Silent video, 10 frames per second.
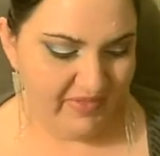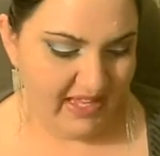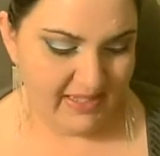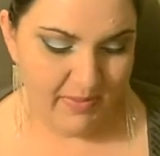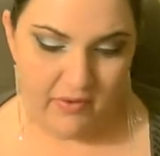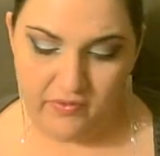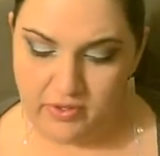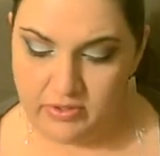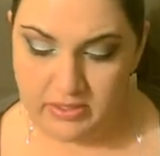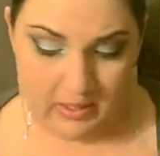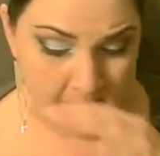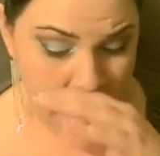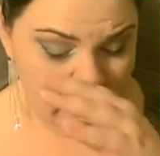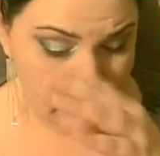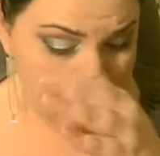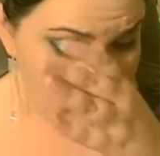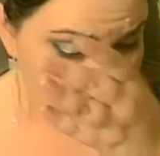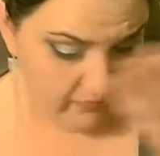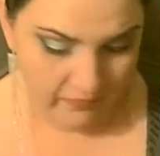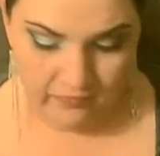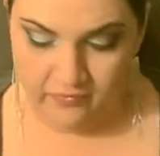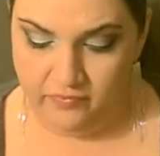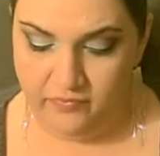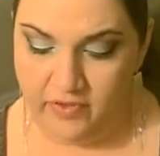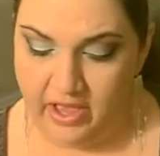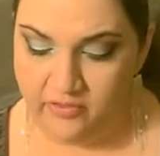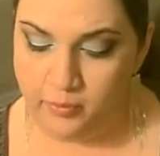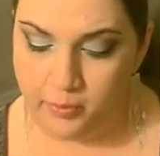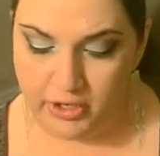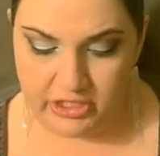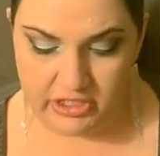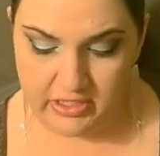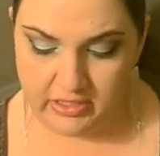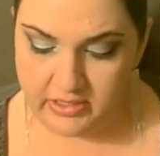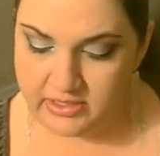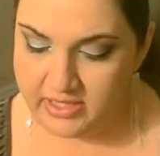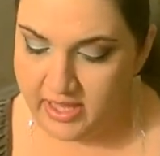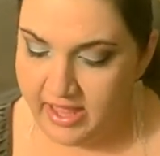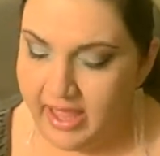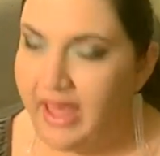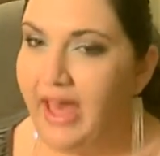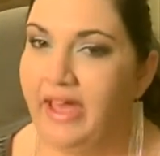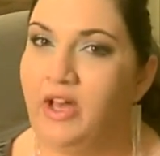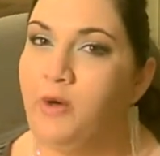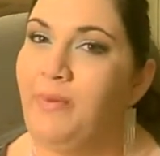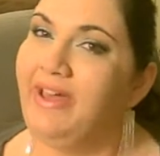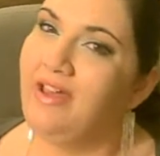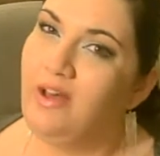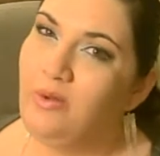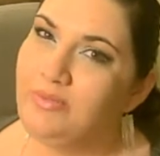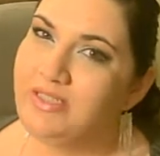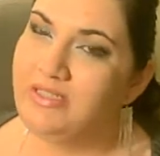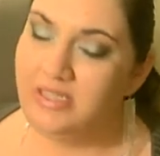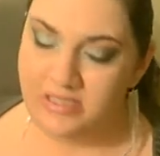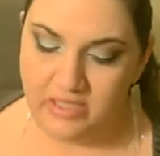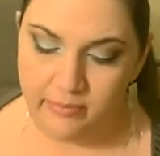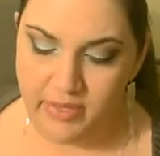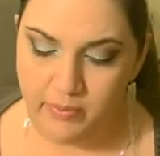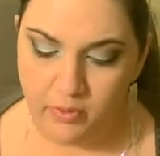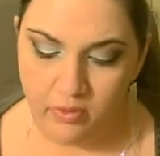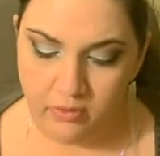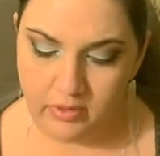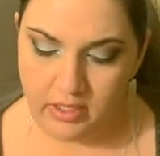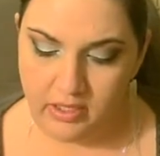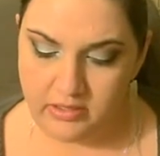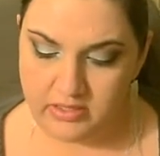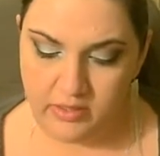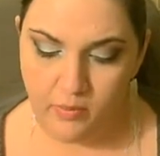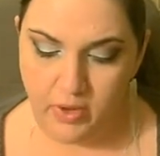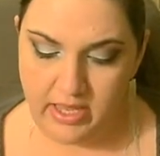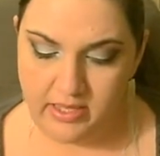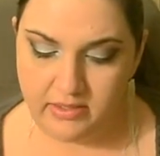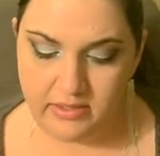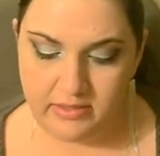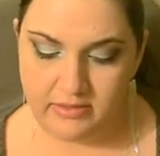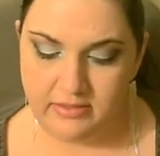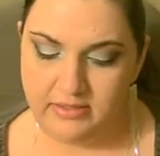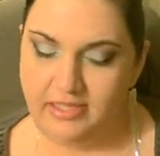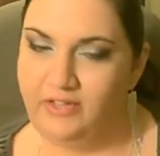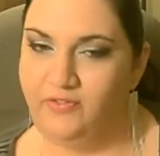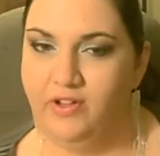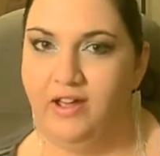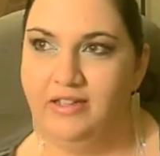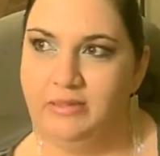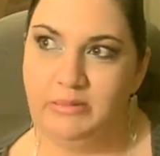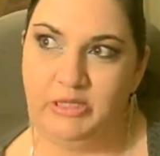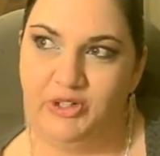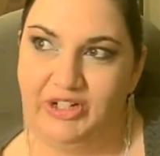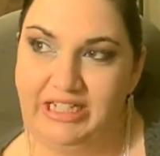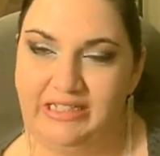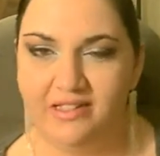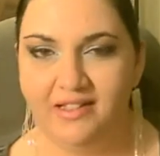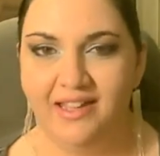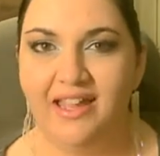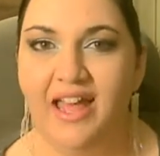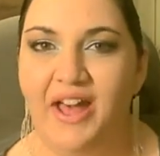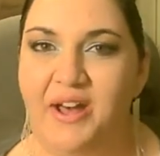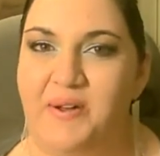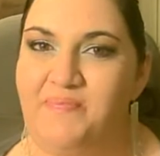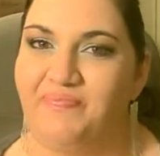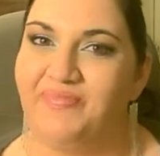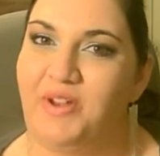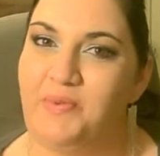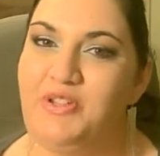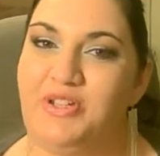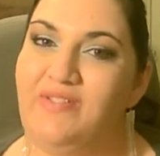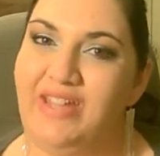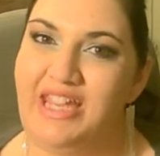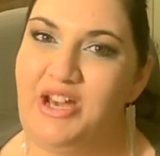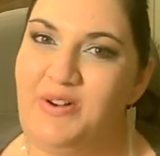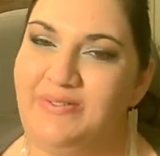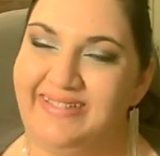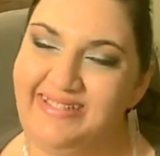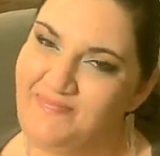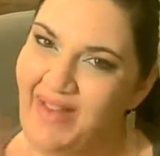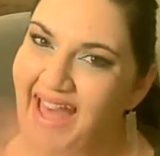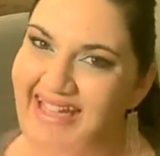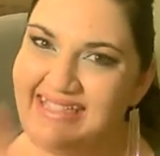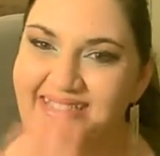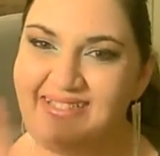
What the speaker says: that's my reviews on these 5 brushes. I hope I helped some people in some ways. If not, I'm sorry. Hope you enjoyed the video. Bye.